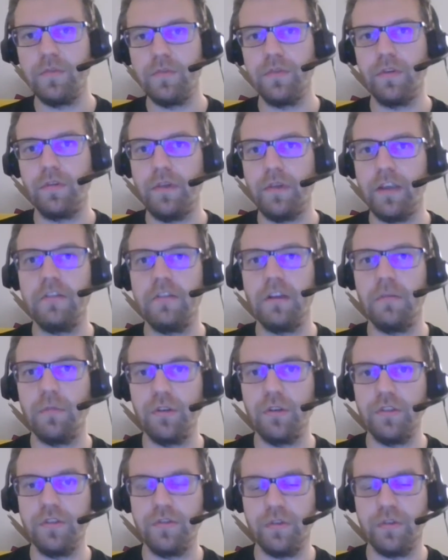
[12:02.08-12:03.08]
to your regular
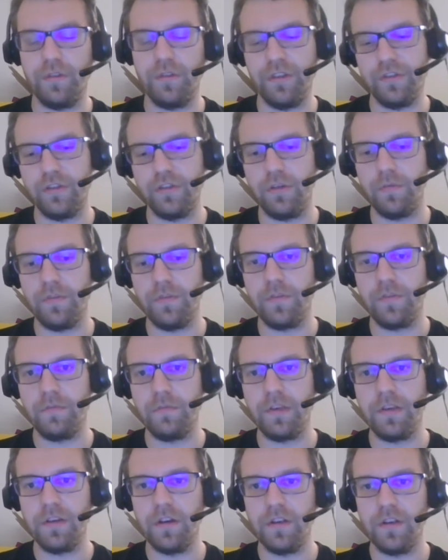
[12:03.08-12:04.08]
monitoring jobs
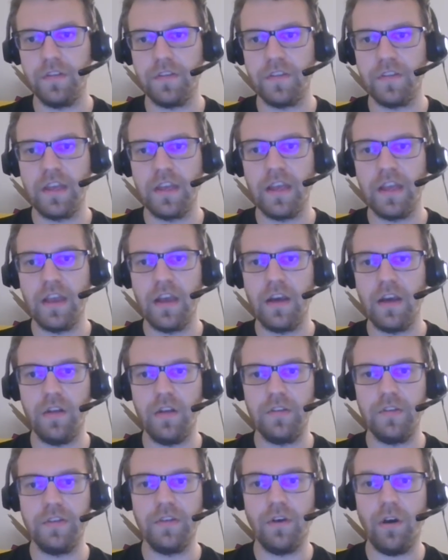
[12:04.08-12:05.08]
because
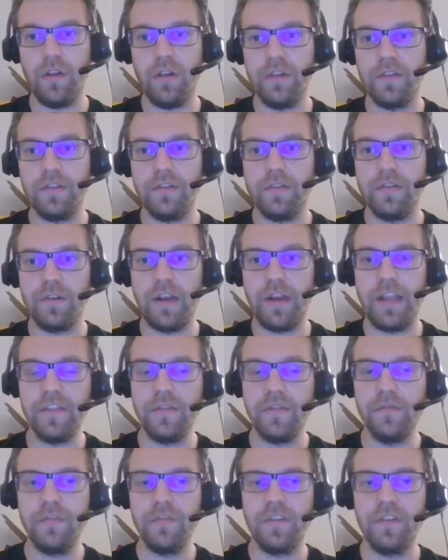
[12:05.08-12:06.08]
all your
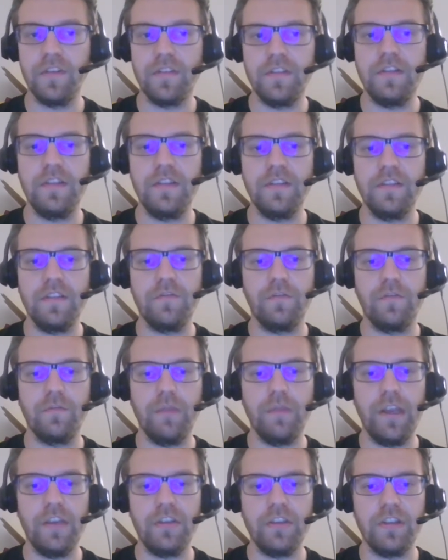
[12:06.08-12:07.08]
end users need this
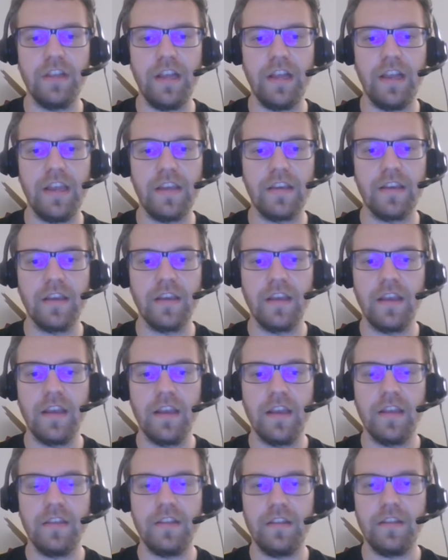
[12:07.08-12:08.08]
information like
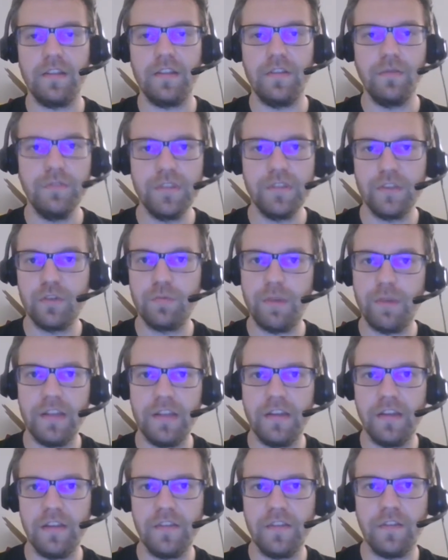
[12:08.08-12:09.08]
usage
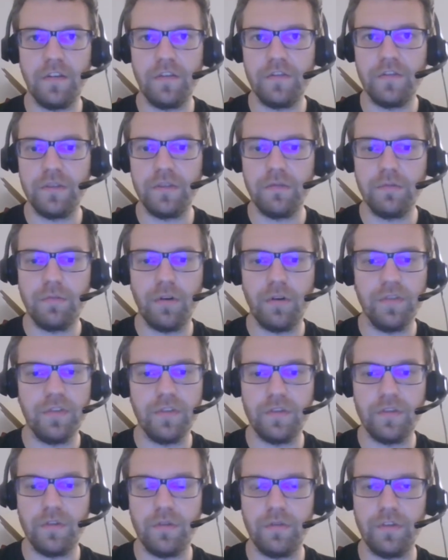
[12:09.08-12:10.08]
patterns of the
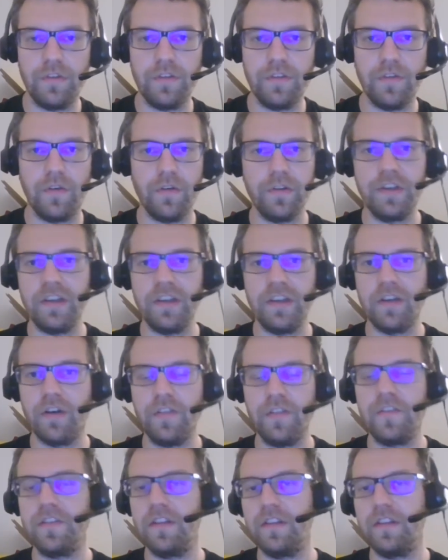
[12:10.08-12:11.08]
repositories or the
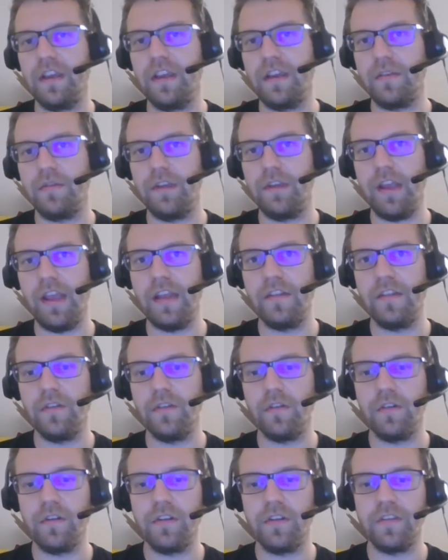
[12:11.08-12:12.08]
costs that they create
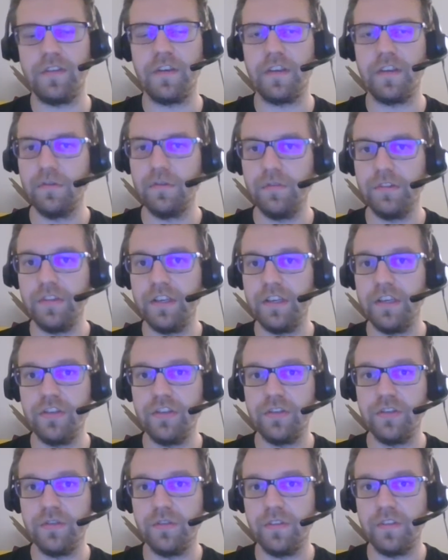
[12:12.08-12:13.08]
or security
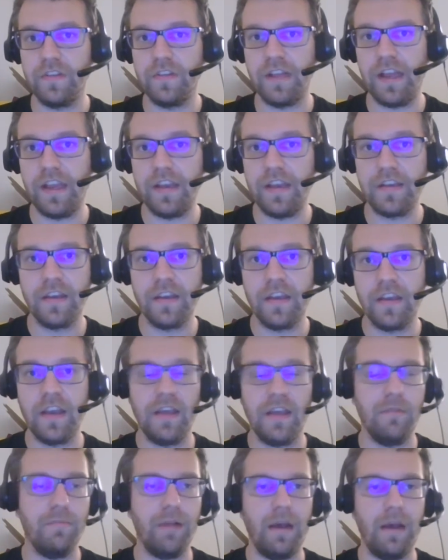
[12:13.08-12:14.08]
issues like
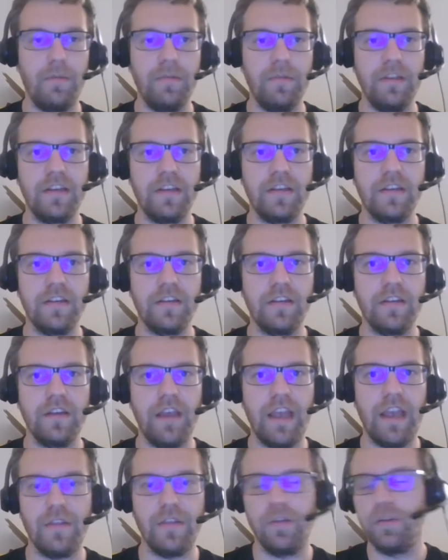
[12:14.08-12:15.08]
a public
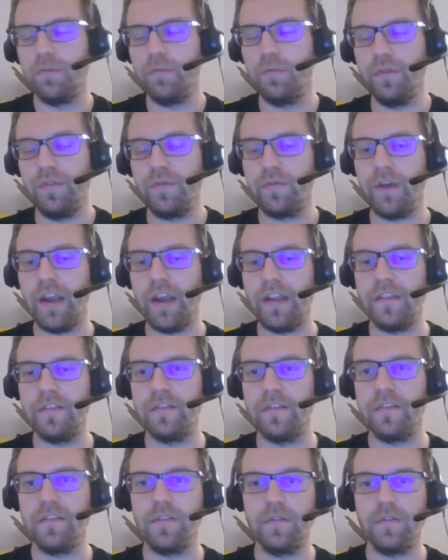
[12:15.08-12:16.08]
anonymous
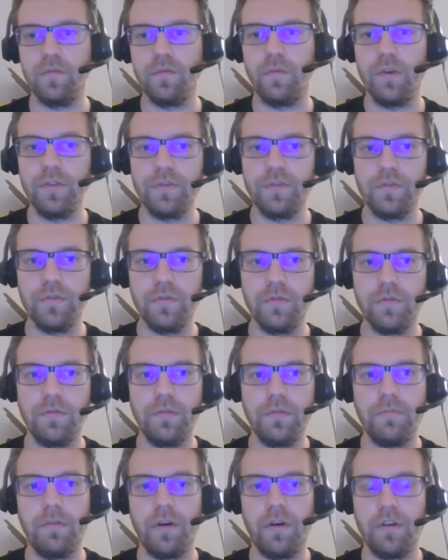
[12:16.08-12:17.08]
rights to want to
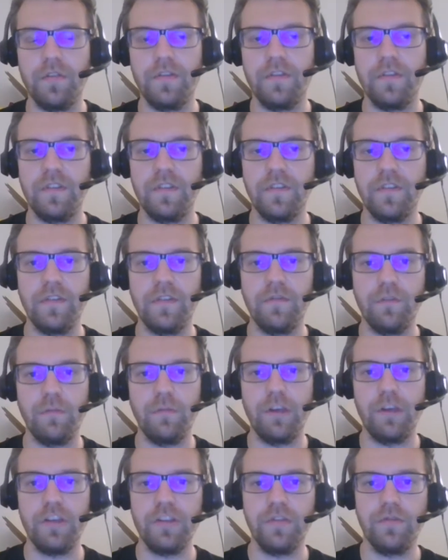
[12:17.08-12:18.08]
report this
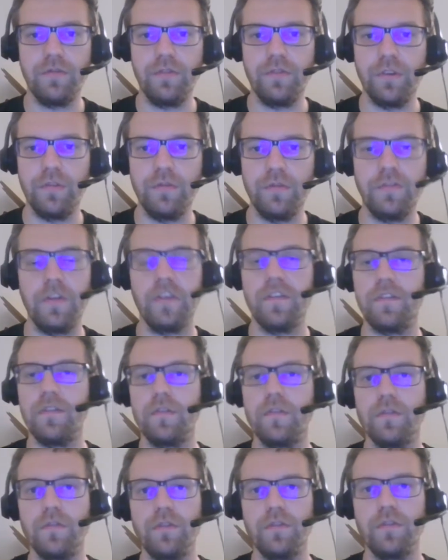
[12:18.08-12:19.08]
information to your users.
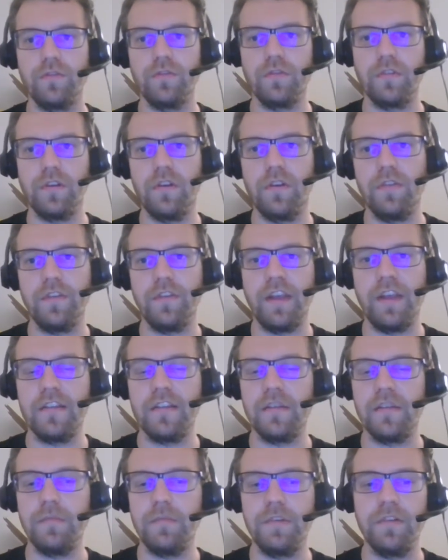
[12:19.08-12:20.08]
So you should also add
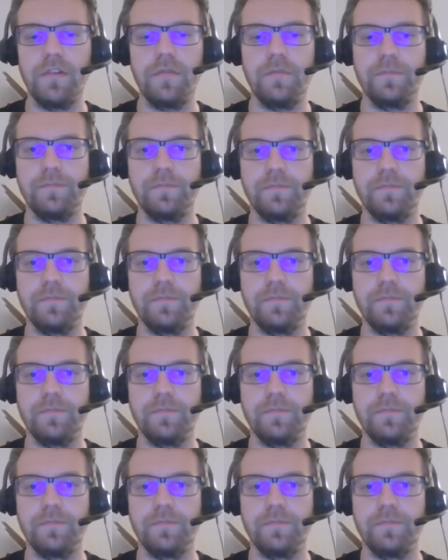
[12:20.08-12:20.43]
them here.